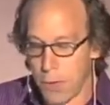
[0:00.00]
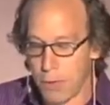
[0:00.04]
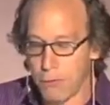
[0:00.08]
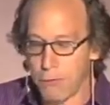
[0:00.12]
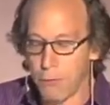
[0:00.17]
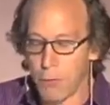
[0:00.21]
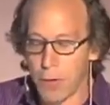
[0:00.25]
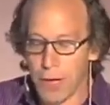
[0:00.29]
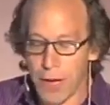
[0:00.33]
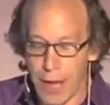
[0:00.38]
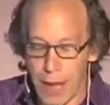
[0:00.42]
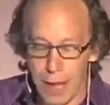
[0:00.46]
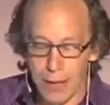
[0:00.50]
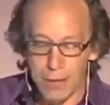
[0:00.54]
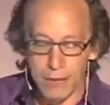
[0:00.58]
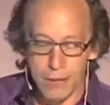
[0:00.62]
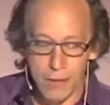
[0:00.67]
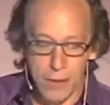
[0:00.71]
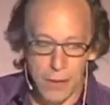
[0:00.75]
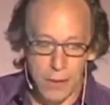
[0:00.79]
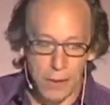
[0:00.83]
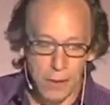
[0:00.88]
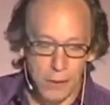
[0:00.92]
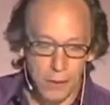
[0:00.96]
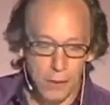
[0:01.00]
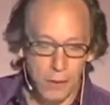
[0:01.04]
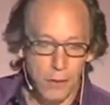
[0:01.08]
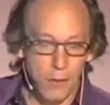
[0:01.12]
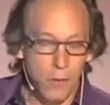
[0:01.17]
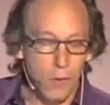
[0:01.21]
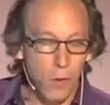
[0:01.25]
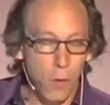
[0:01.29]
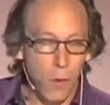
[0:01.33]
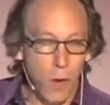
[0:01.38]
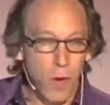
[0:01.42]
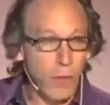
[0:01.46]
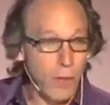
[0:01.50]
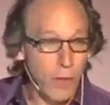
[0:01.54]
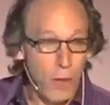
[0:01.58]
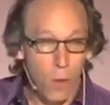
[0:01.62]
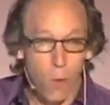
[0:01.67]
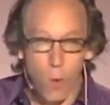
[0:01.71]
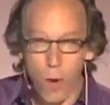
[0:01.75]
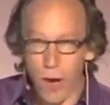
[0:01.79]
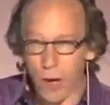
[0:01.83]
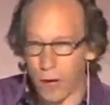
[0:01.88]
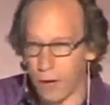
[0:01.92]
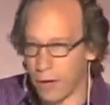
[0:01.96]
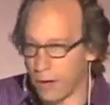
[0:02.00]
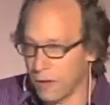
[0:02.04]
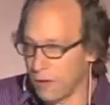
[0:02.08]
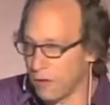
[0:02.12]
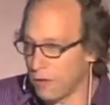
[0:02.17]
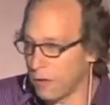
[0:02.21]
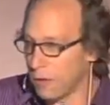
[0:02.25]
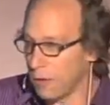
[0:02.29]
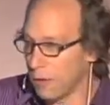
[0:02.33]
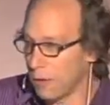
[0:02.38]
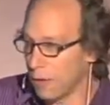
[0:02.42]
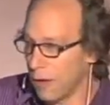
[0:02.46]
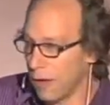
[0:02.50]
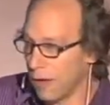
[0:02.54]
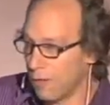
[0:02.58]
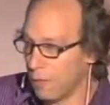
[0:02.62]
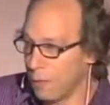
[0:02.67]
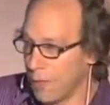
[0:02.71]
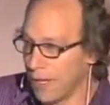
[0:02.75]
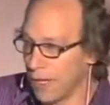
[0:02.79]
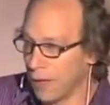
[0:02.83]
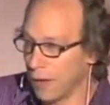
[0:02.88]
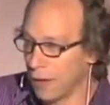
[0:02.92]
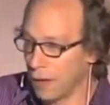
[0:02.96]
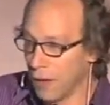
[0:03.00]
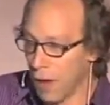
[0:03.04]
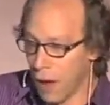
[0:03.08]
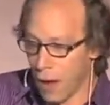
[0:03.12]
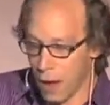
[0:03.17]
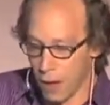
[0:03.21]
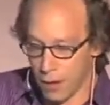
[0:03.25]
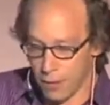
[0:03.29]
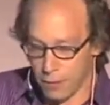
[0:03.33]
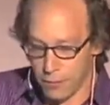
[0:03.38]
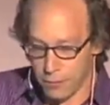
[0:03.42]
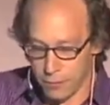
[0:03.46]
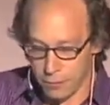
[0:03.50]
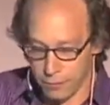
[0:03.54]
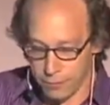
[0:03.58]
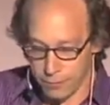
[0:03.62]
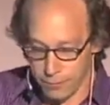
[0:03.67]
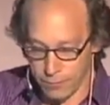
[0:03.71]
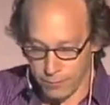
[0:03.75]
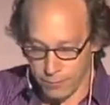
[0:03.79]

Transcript: but for enhancing the awareness of being alive.